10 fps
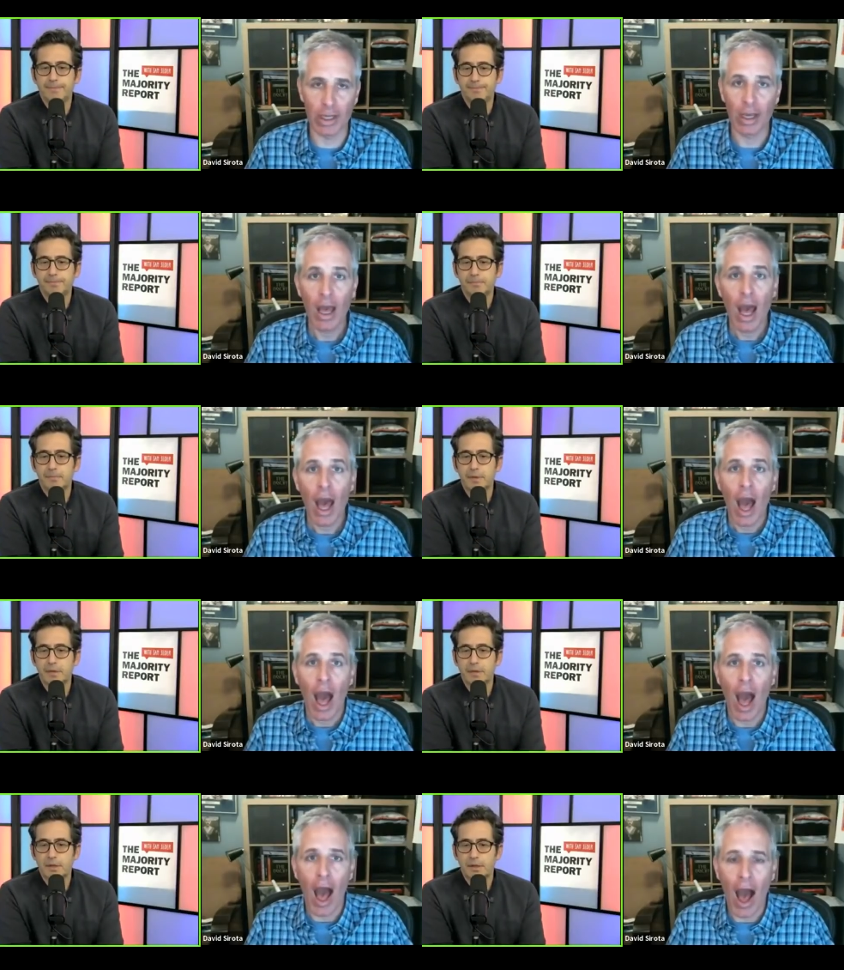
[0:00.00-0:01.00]
Speaker 1: thing.
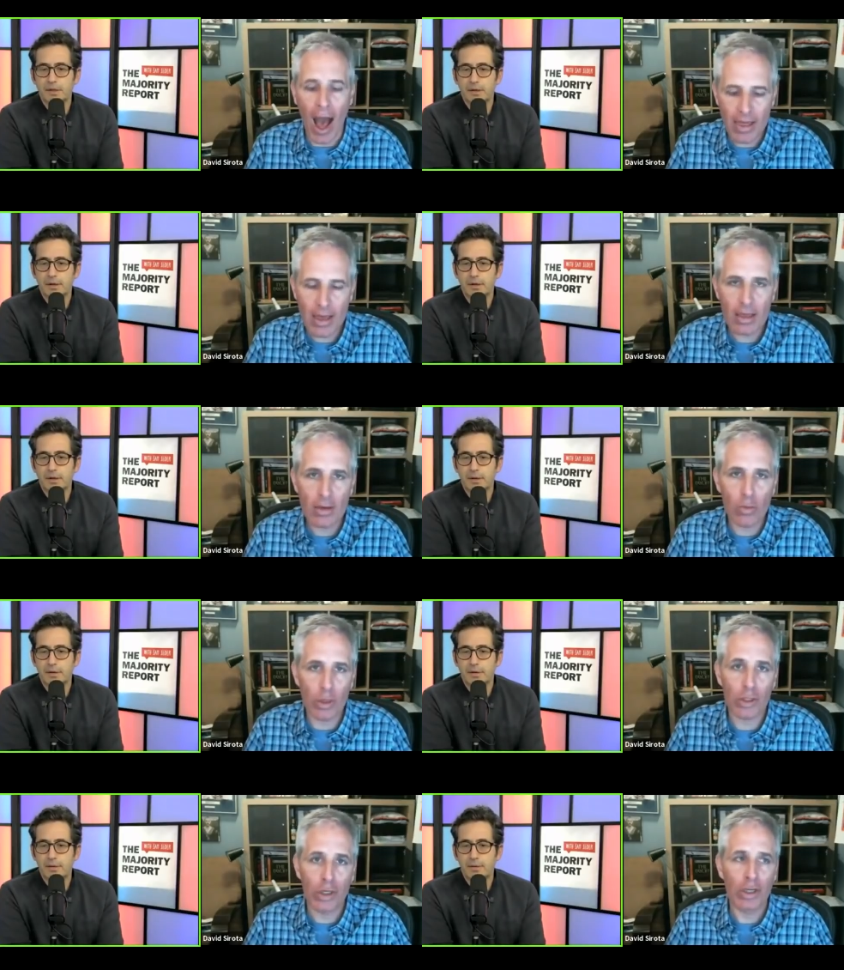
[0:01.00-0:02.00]
I think that
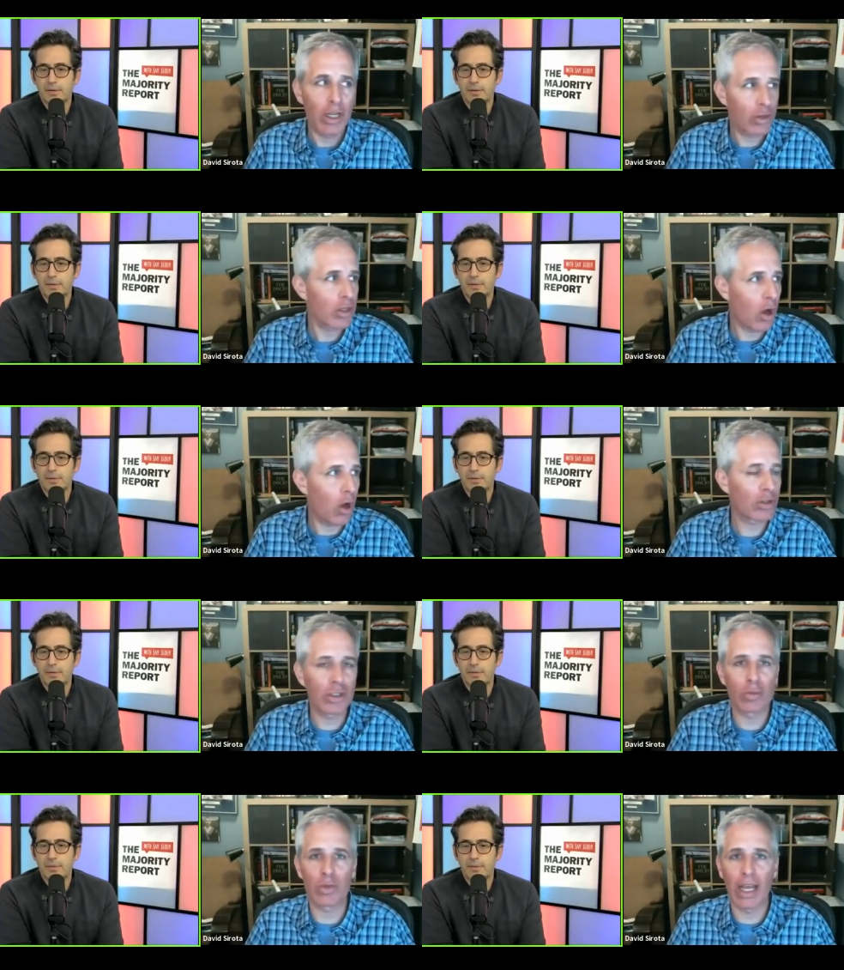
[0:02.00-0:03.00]
here's an
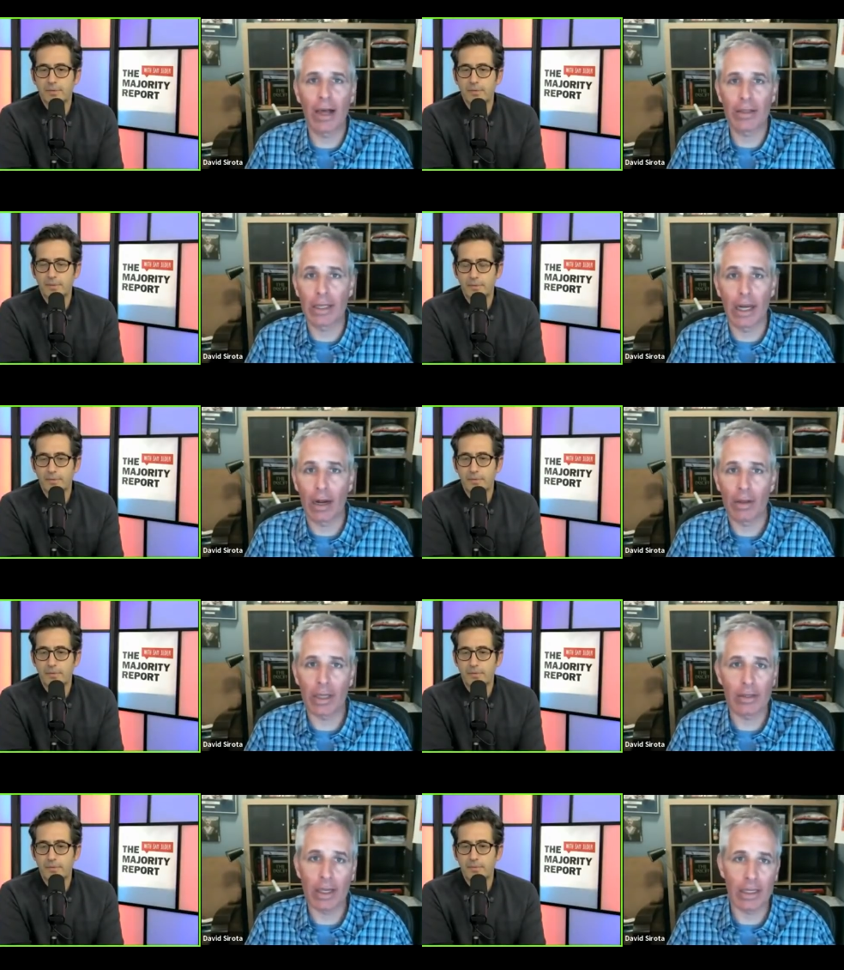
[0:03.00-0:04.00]
alternate reality that I don't
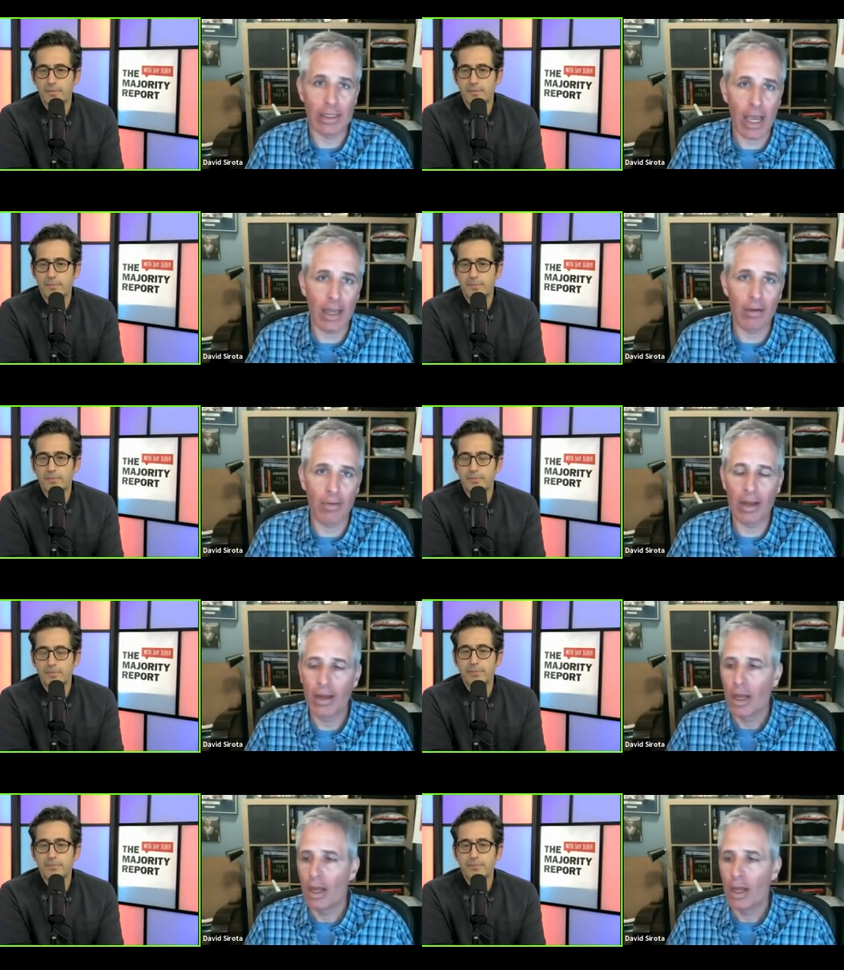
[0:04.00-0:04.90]
think is like insane, right?